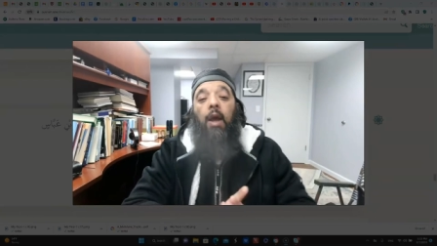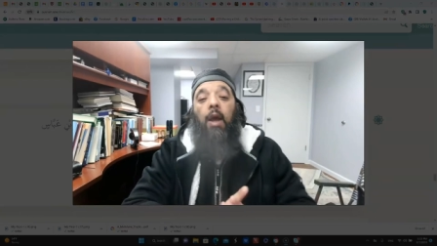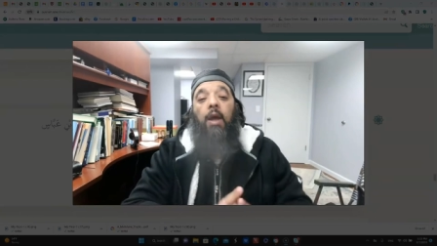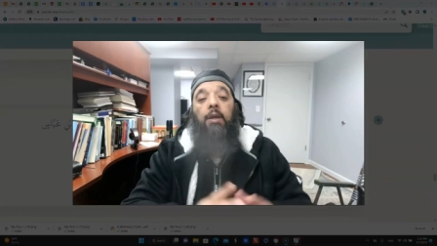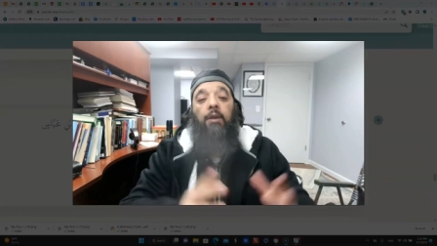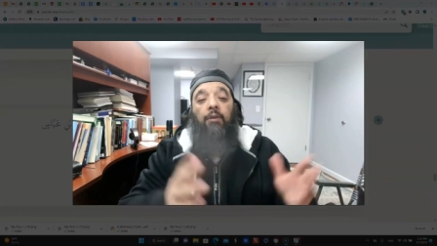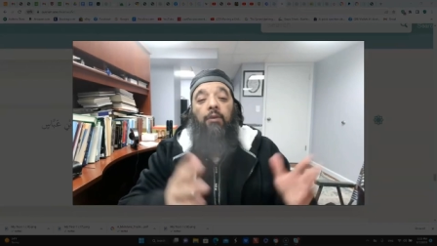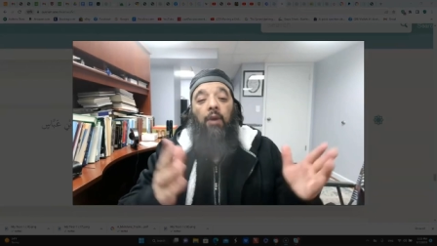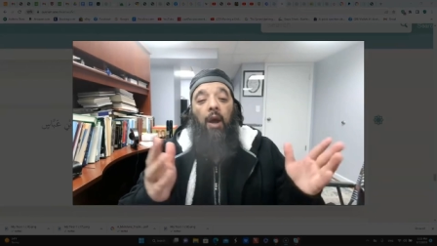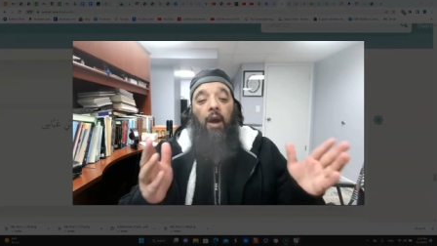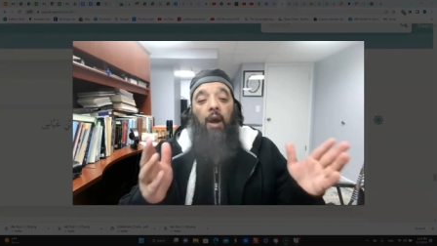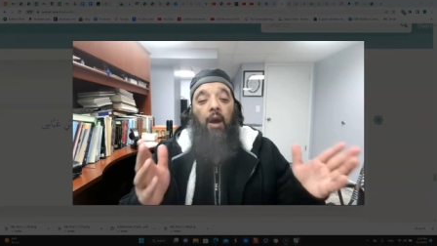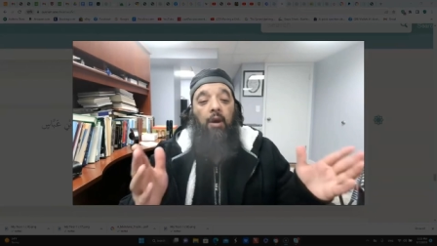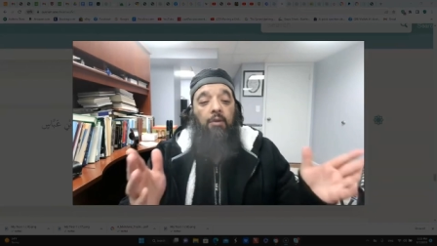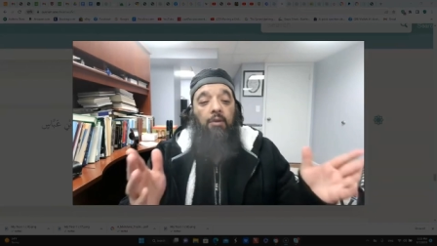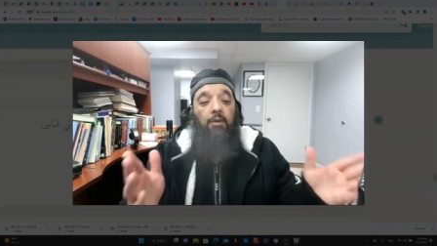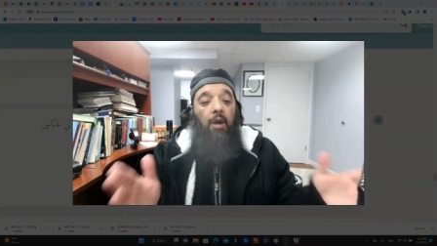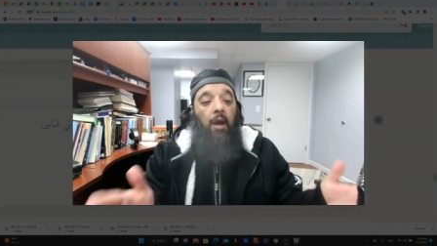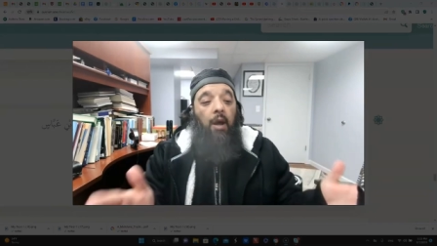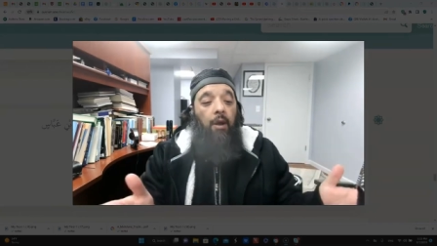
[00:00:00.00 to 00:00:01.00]
It is
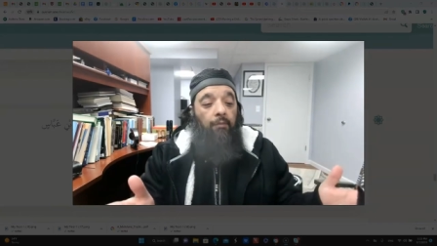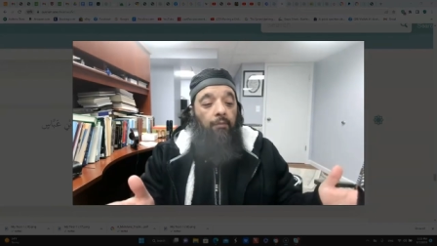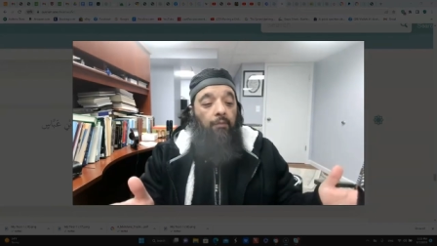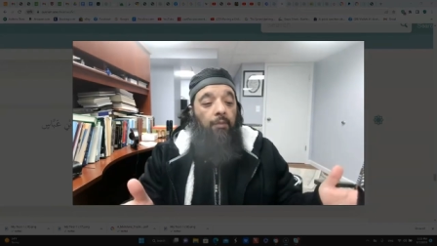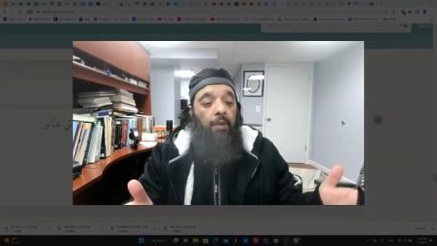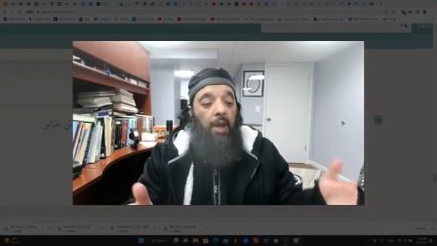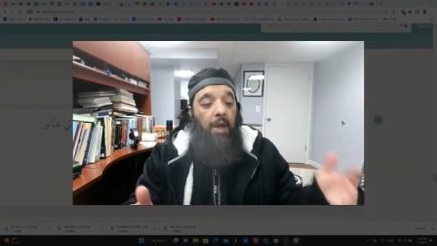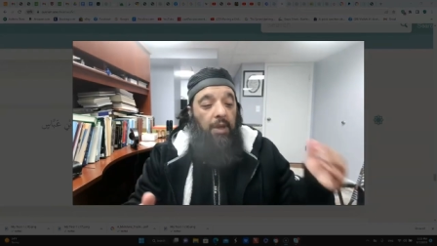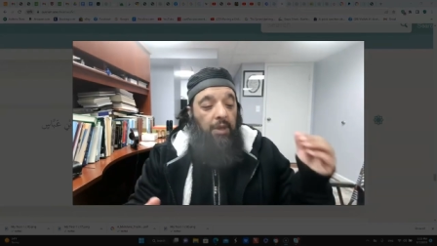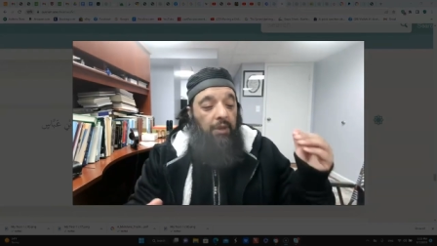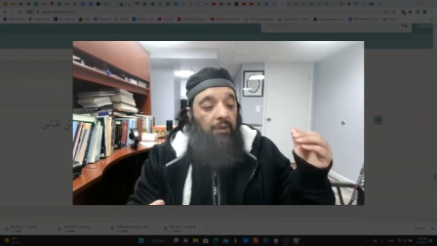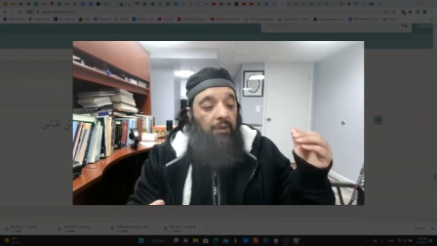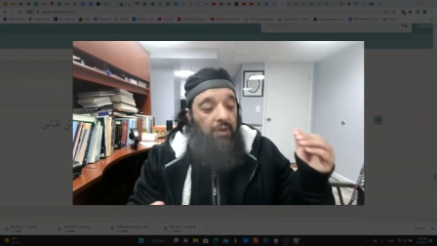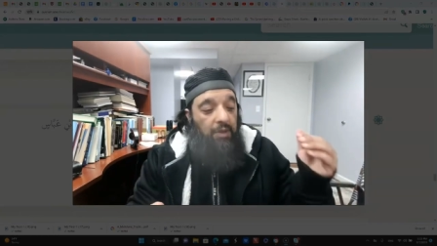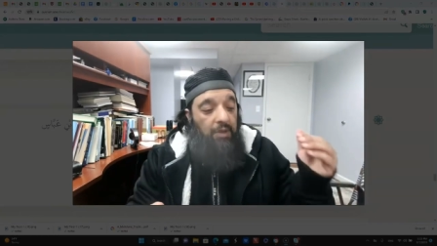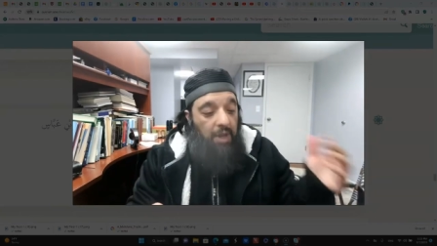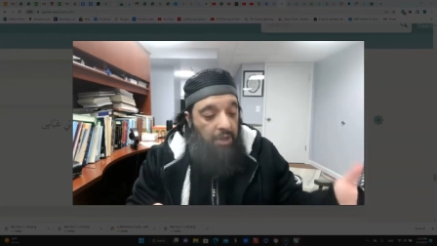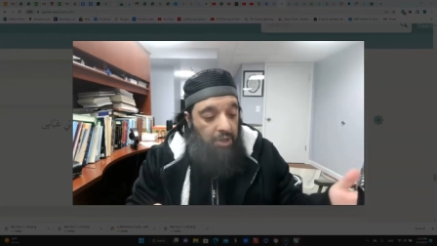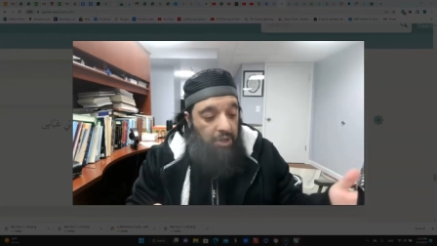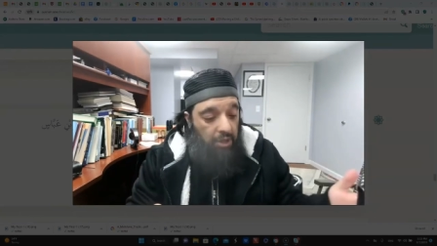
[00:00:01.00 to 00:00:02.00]
haram, it is
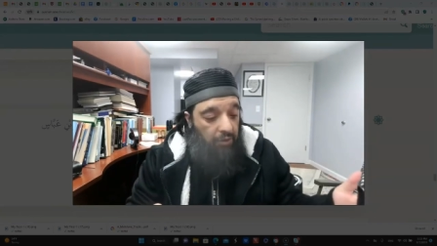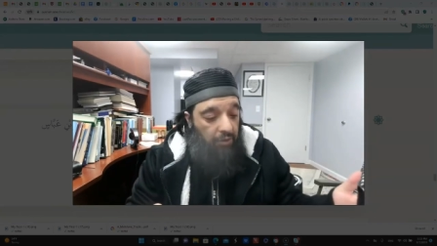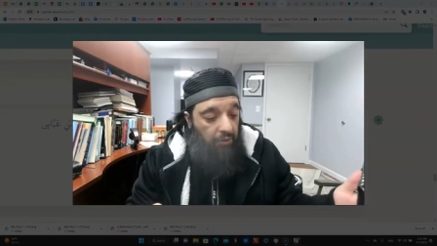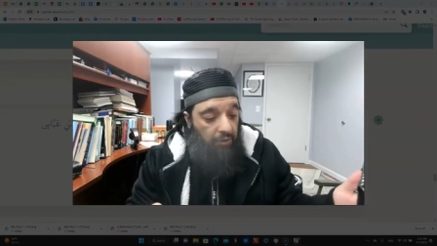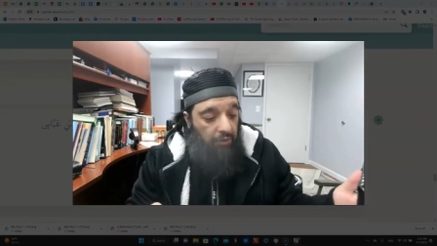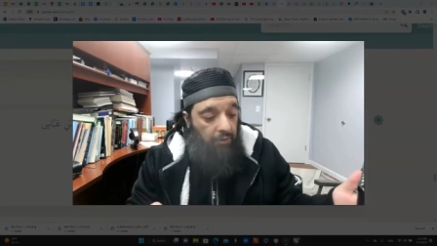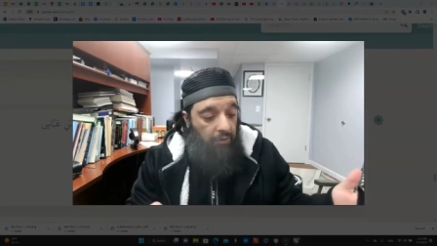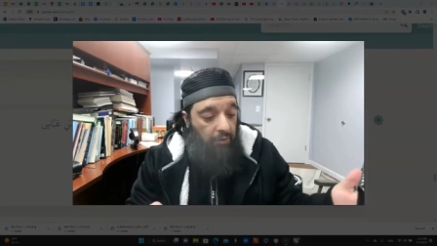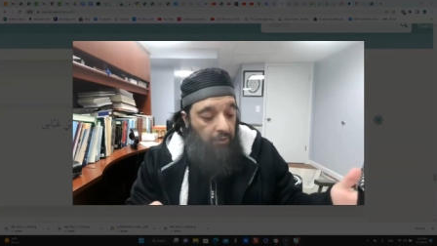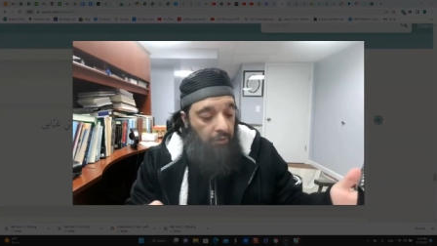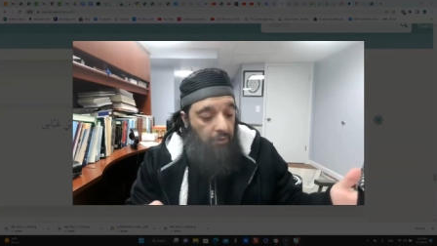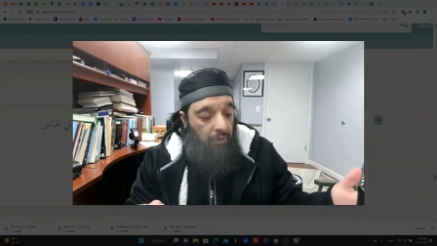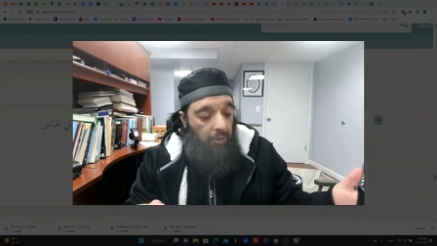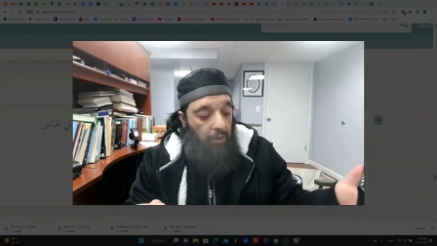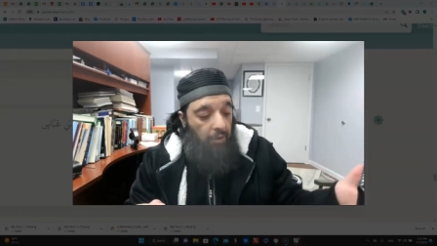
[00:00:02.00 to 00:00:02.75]
najas